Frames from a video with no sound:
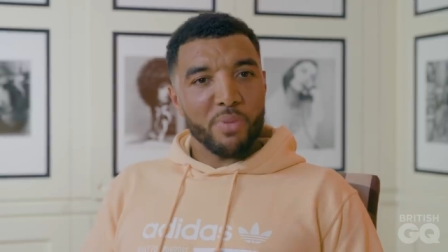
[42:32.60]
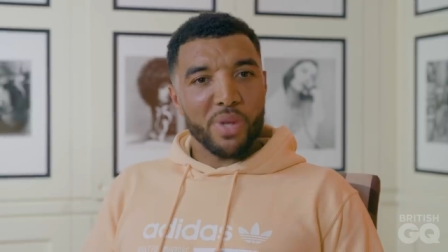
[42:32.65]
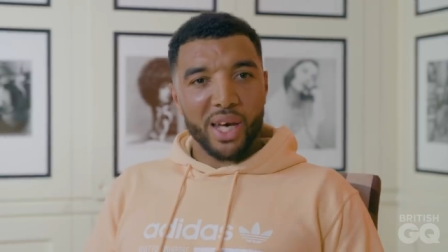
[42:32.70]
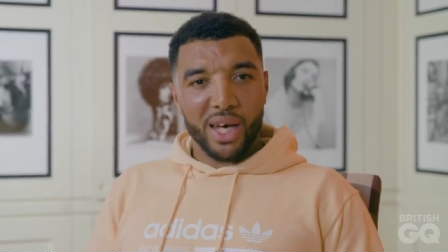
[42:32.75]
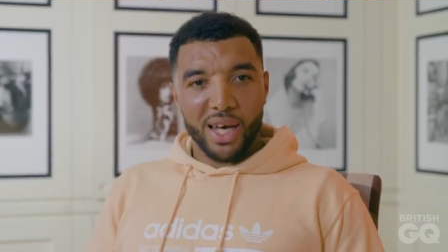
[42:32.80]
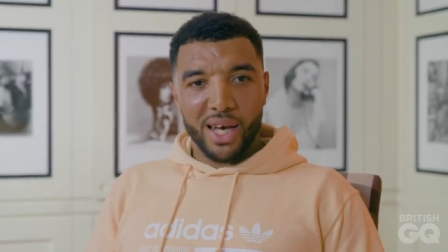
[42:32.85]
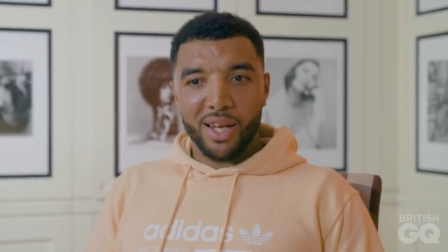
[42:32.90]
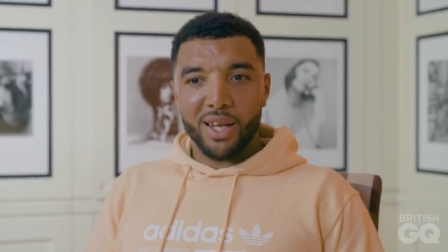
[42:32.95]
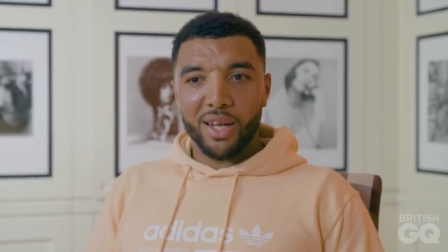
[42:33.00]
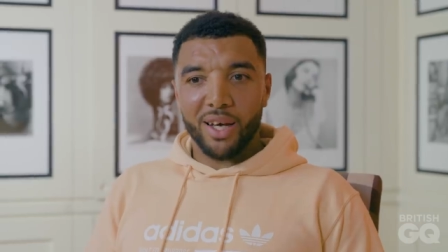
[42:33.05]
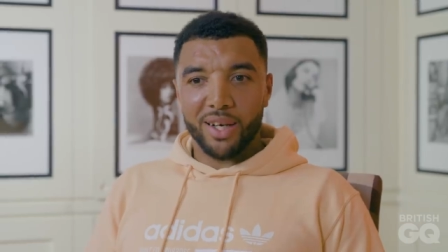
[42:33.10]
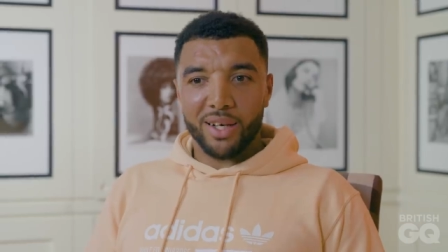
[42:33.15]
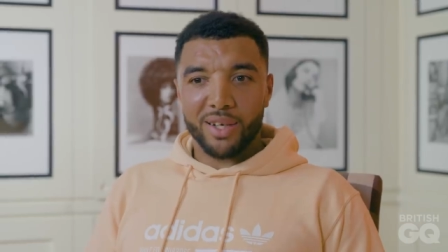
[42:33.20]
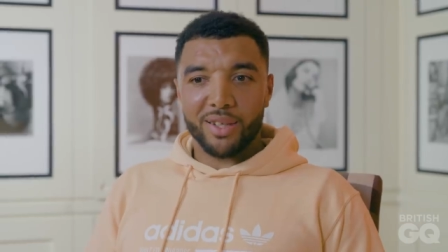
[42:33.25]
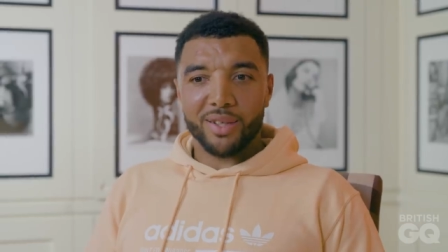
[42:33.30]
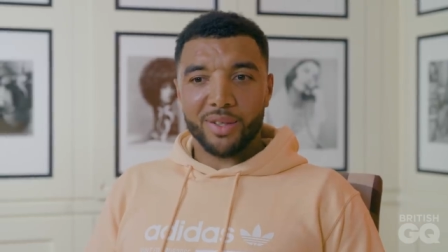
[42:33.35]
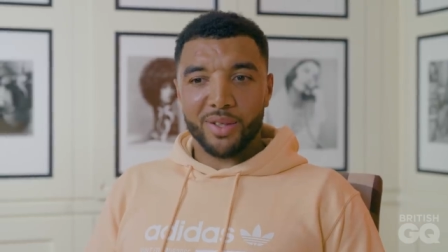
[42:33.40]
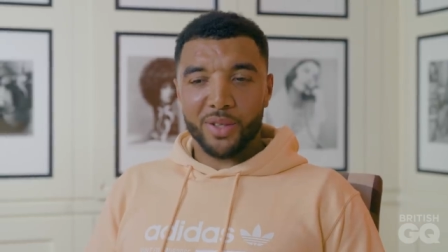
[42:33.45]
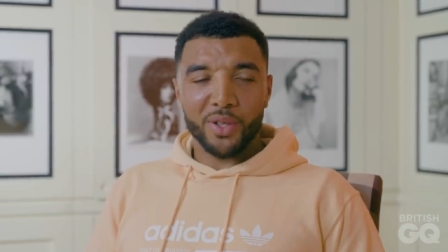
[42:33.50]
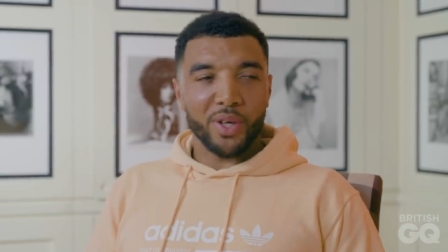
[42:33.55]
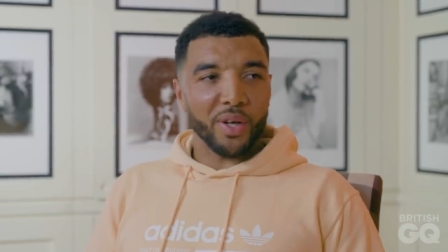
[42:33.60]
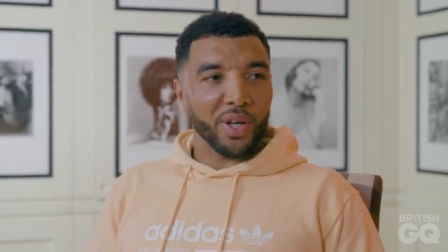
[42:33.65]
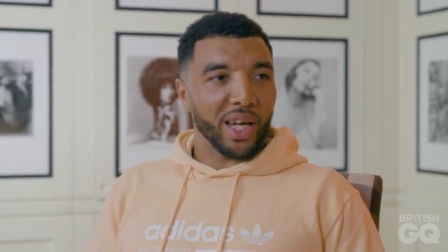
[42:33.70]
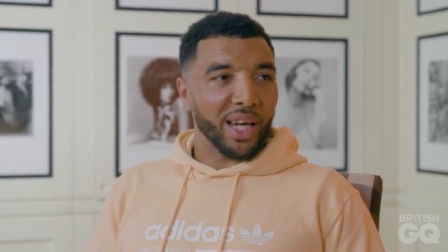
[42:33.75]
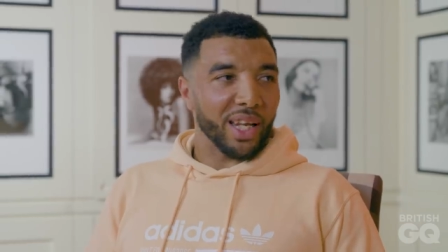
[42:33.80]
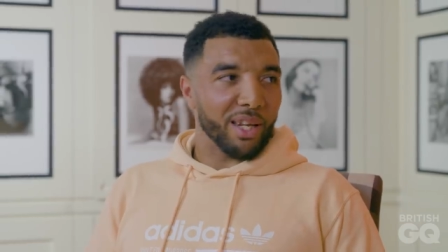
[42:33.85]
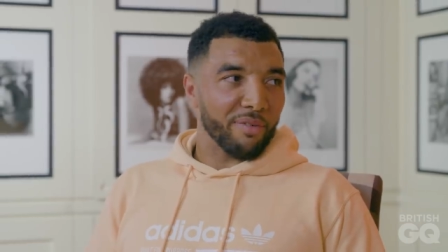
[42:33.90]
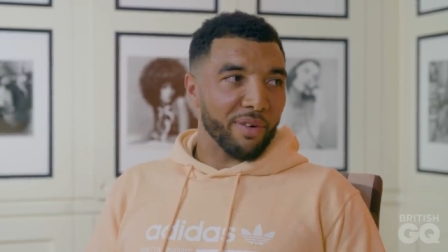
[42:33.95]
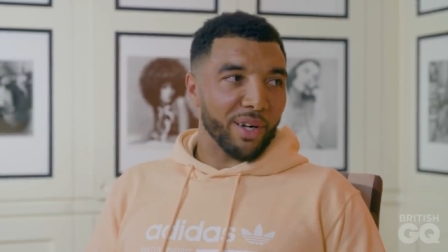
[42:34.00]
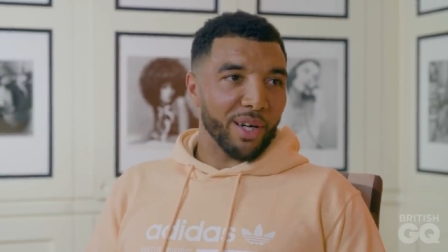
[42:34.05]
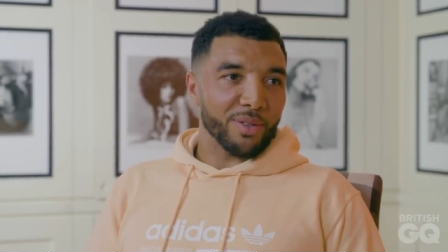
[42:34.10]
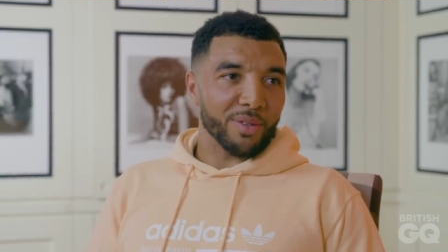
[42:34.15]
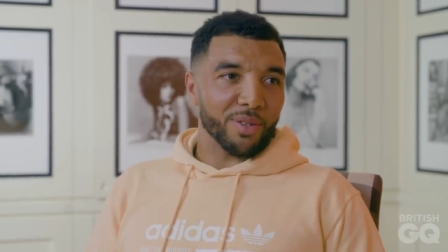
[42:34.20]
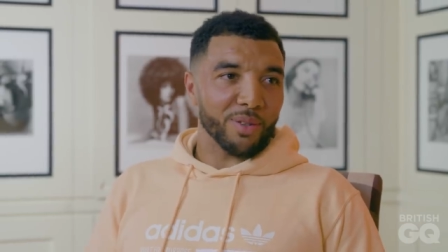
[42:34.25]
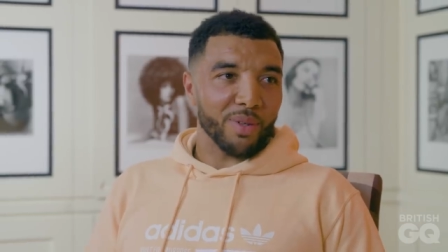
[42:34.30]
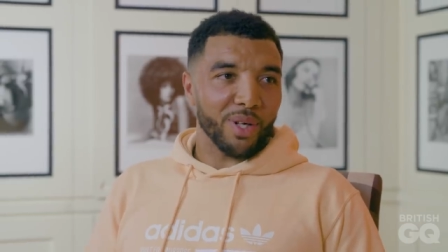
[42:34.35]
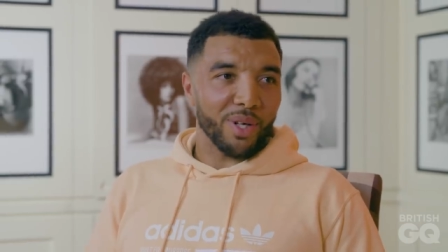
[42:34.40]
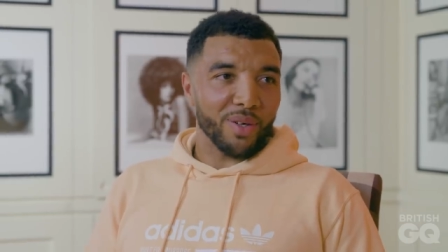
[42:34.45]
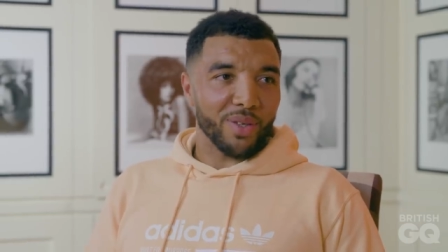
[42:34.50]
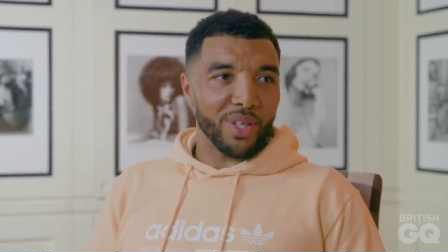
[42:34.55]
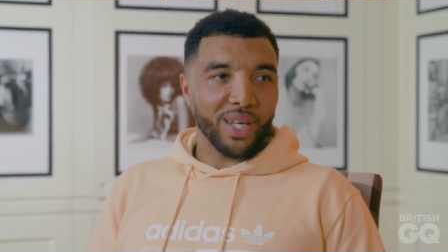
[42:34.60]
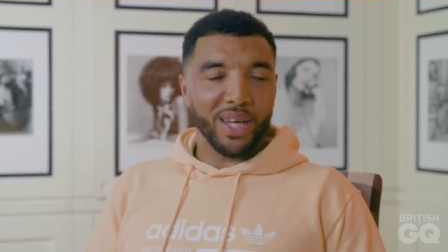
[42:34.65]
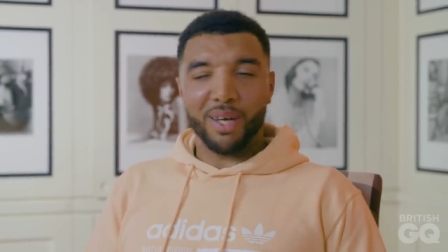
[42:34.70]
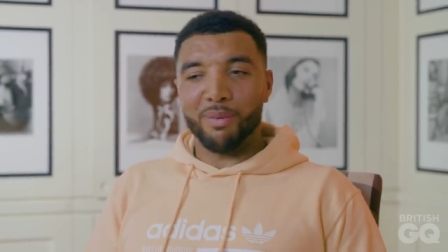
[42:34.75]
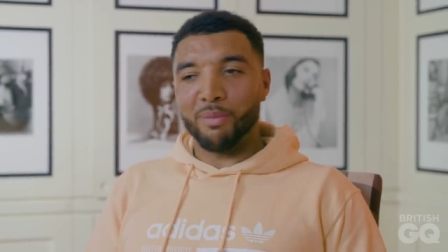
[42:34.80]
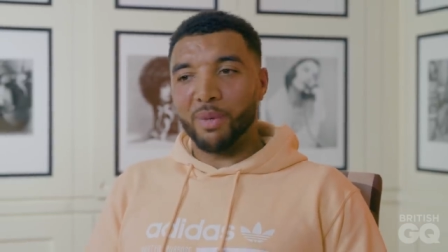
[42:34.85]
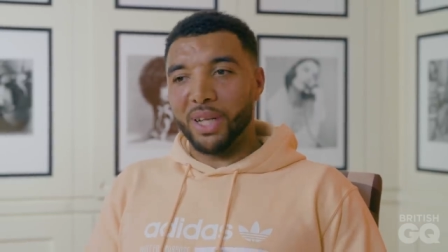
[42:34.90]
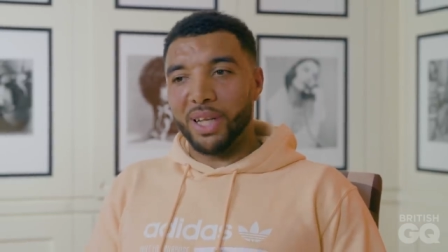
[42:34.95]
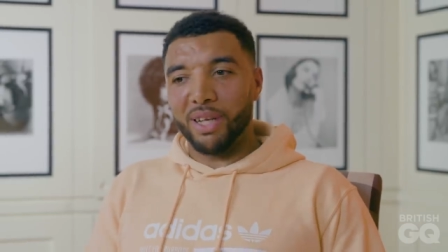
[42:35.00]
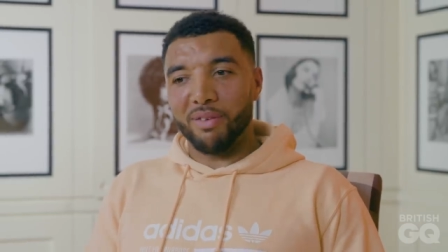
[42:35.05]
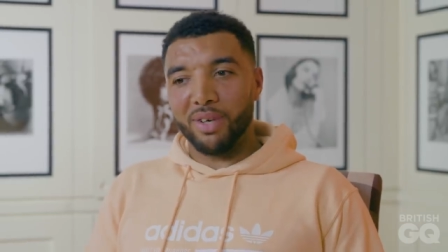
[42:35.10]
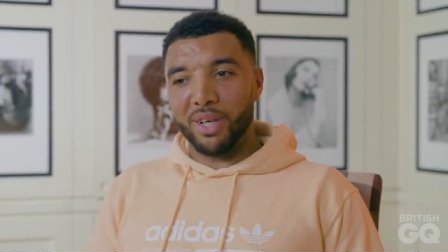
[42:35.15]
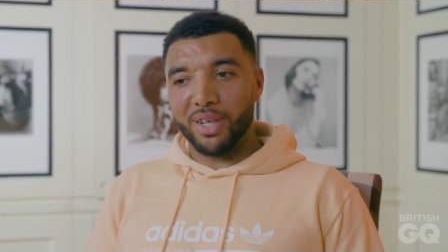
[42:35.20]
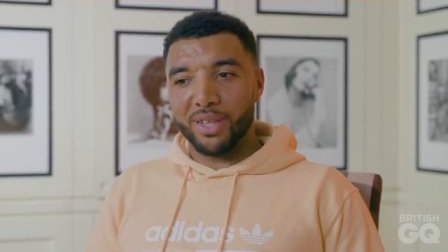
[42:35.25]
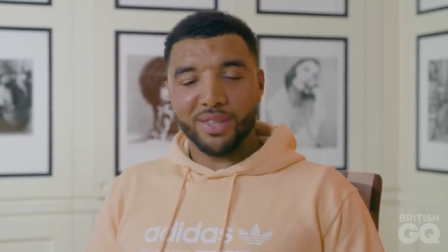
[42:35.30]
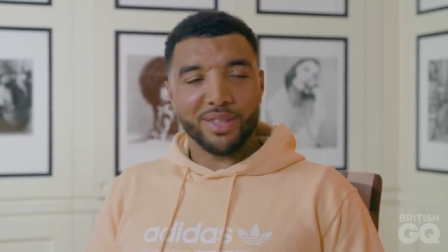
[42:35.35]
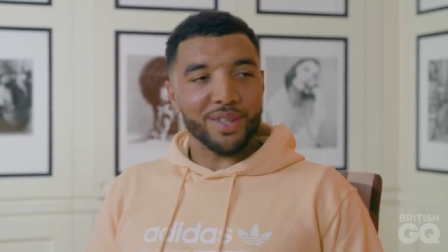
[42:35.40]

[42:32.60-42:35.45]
Yeah, like, you don't get any fouls as well. Yeah, me neither.